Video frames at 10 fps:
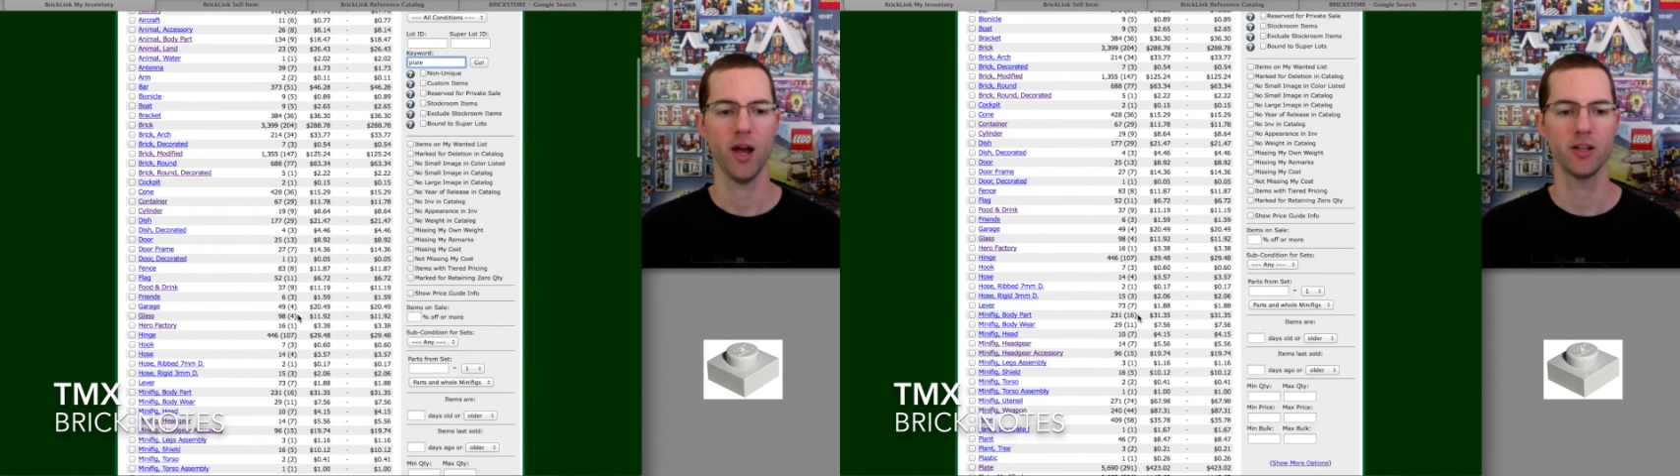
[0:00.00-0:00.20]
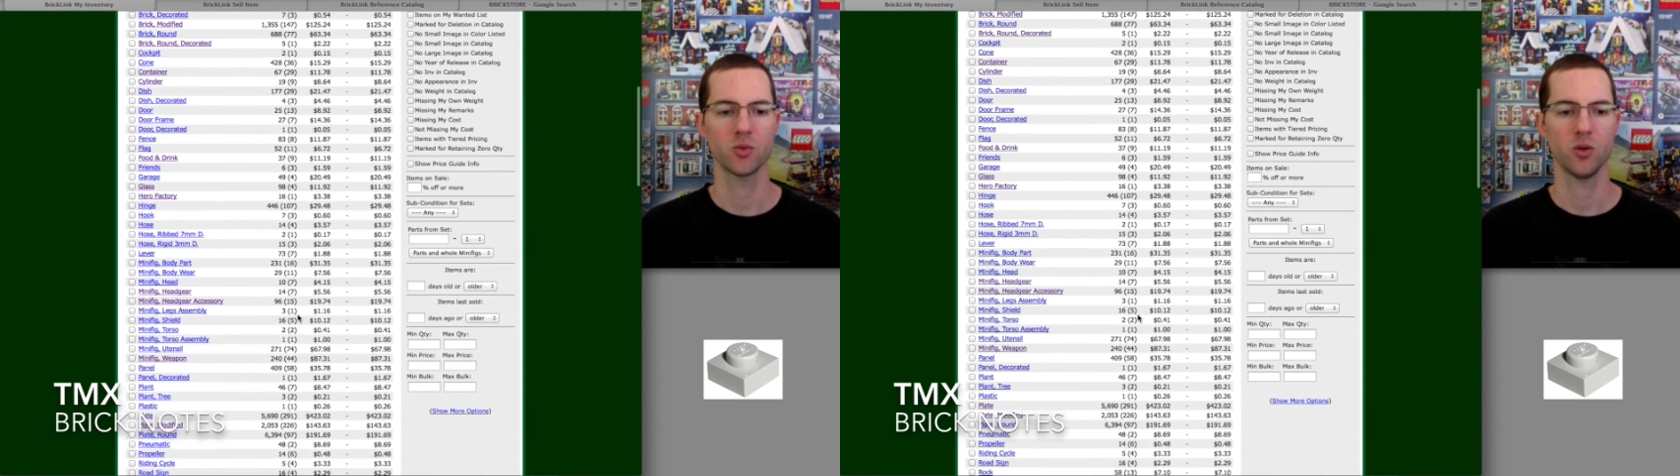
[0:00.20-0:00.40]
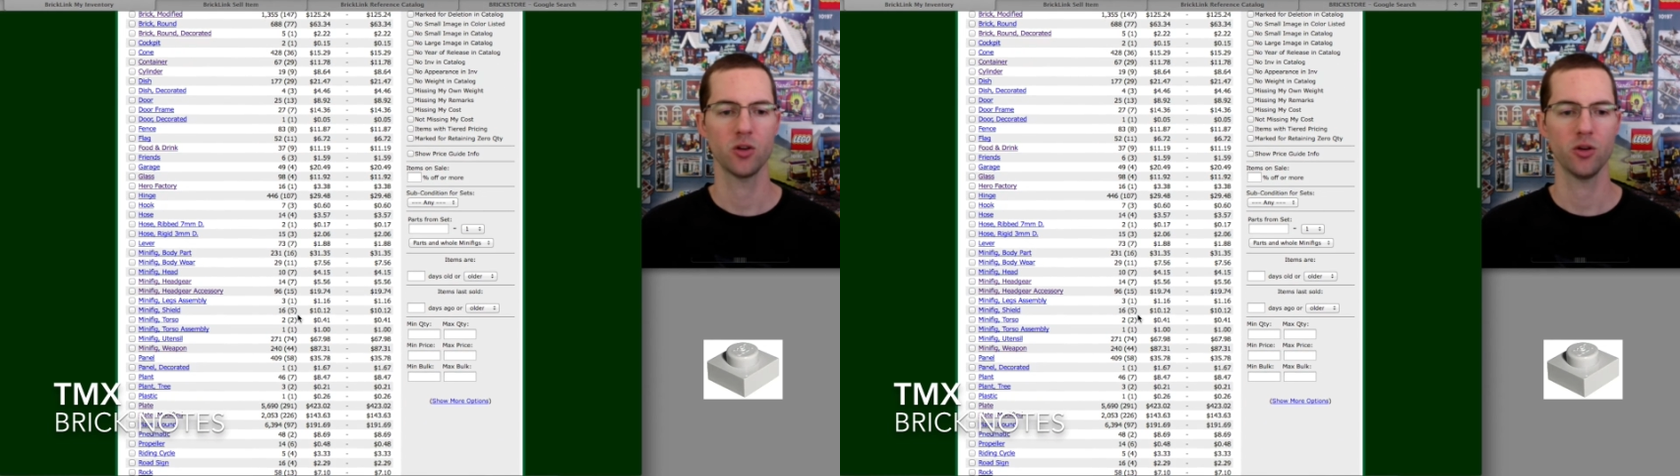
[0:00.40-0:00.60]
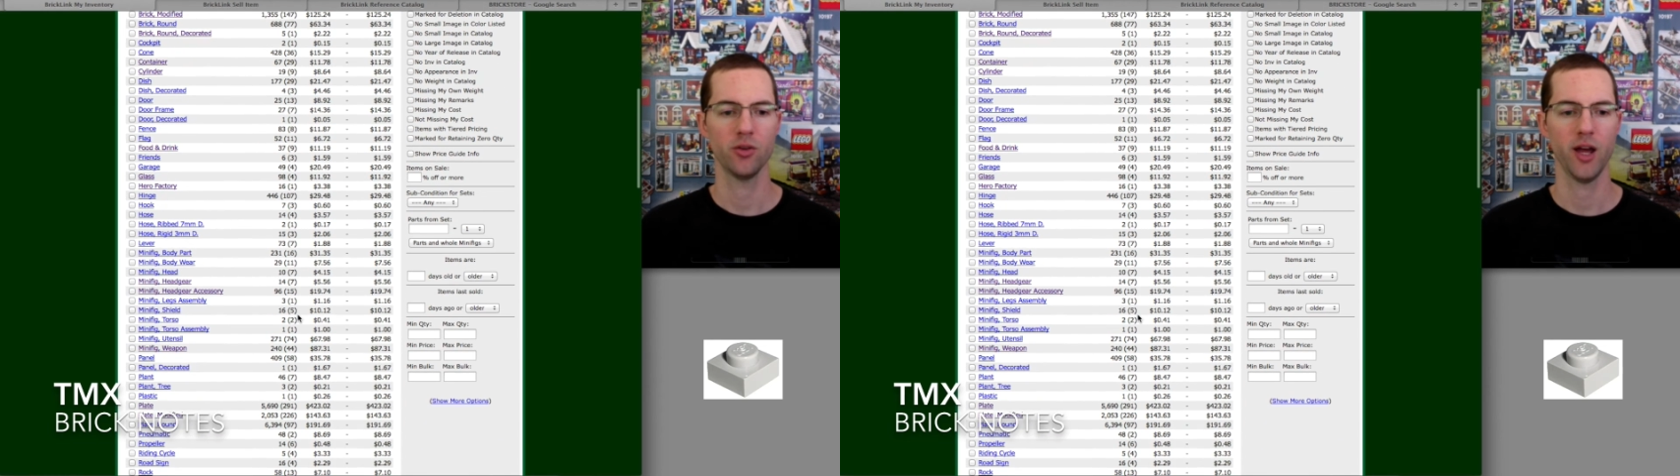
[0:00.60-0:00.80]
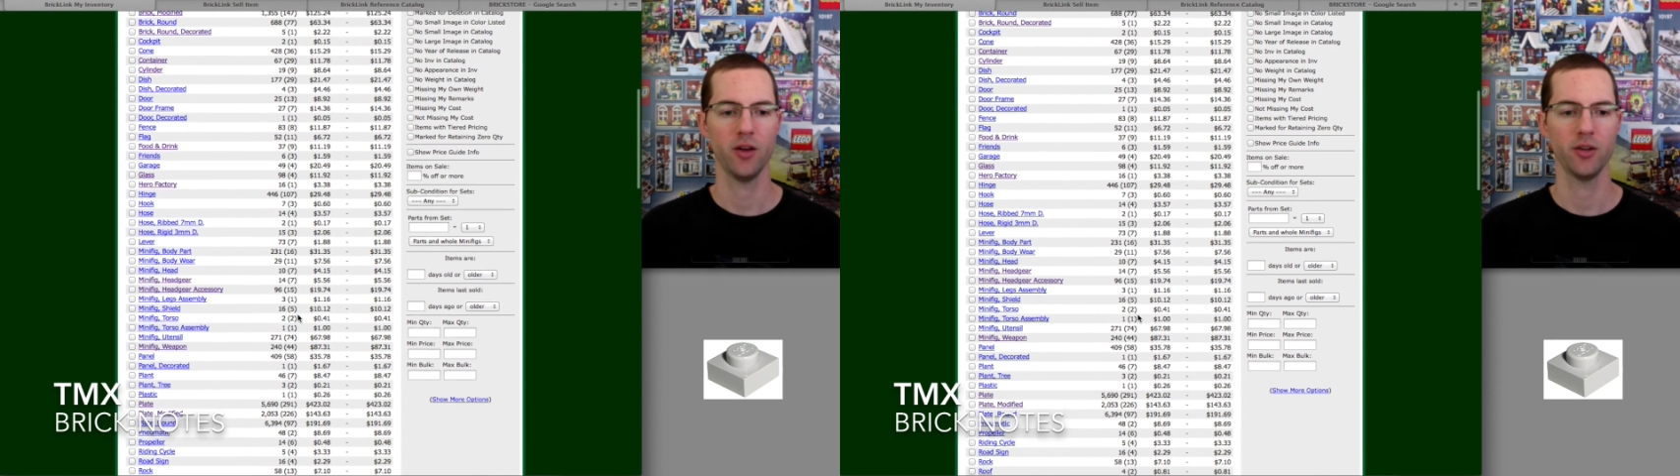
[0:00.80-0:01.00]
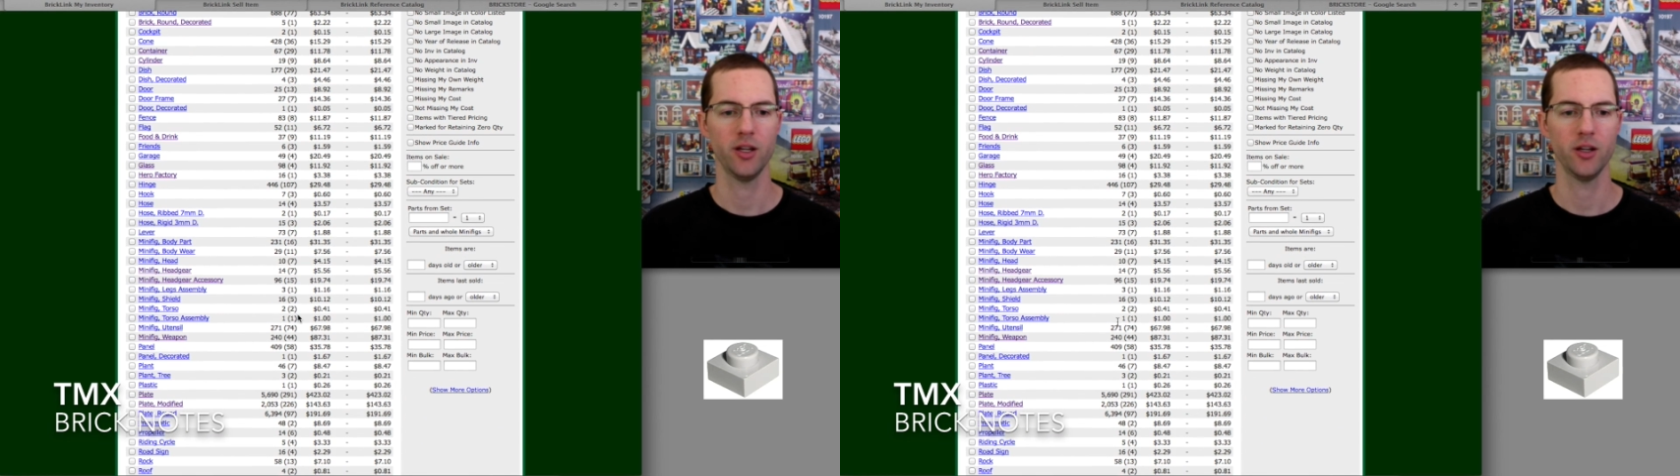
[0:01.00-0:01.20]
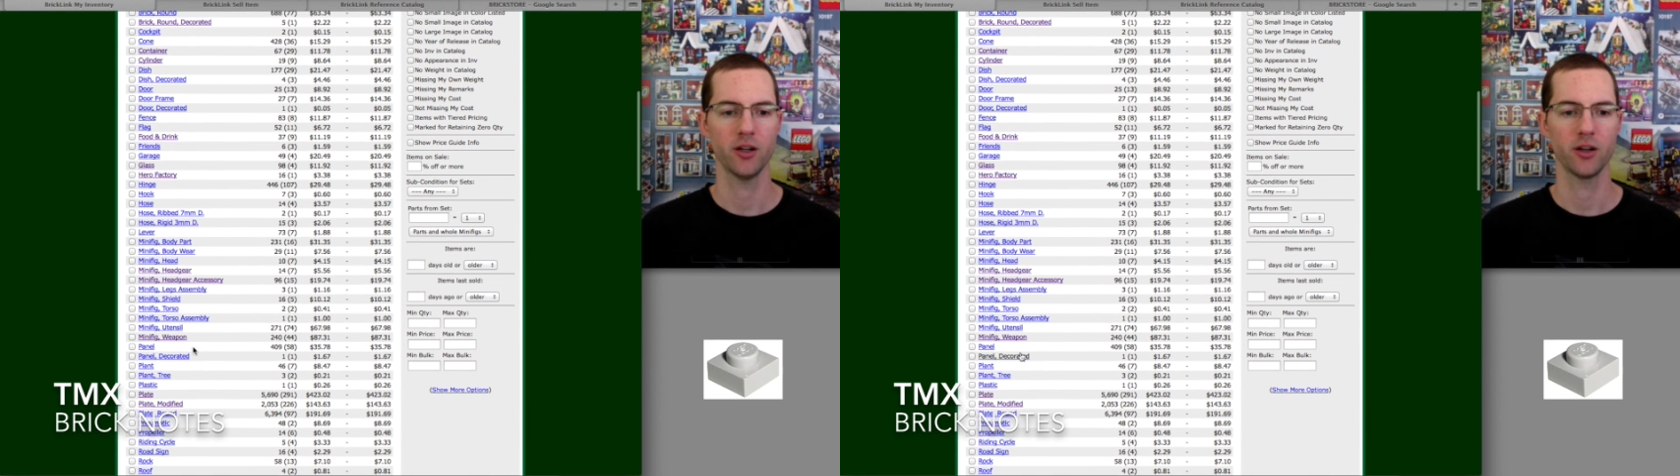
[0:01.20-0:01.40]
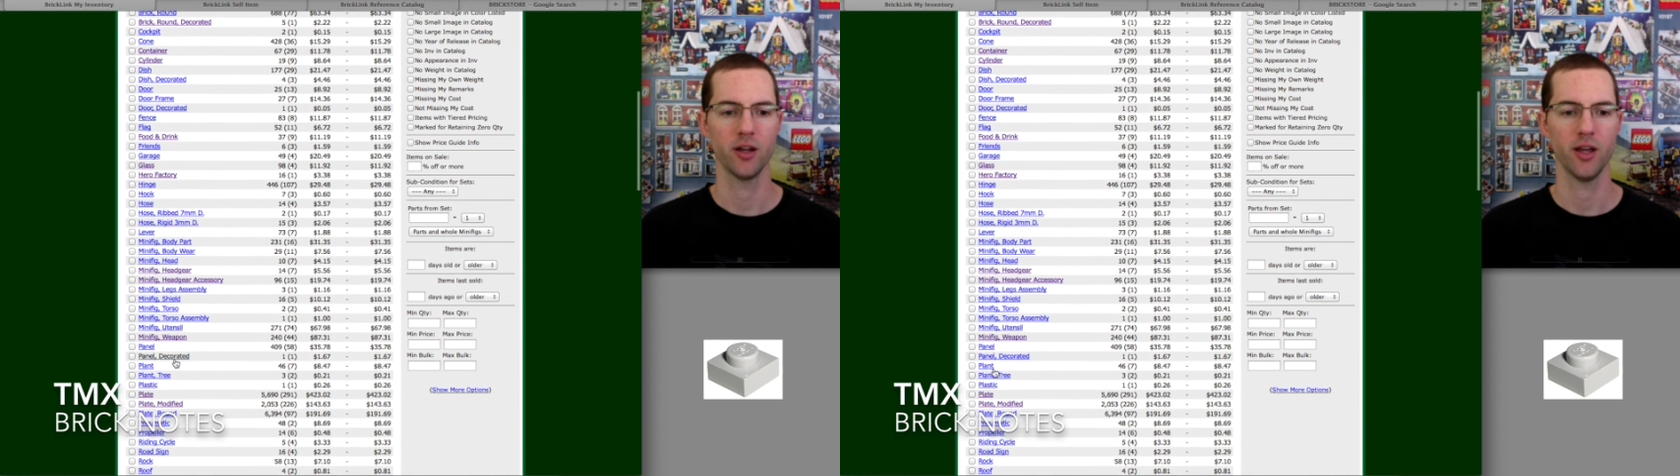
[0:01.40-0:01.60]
as well go down here